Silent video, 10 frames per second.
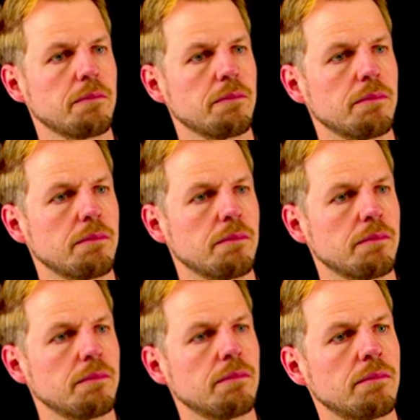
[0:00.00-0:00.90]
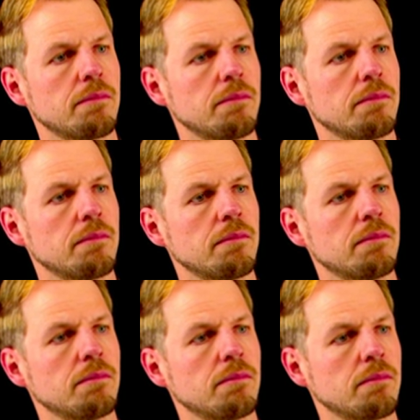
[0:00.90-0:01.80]

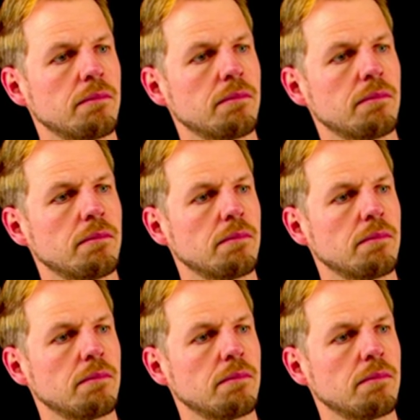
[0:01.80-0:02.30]
Nothing is said.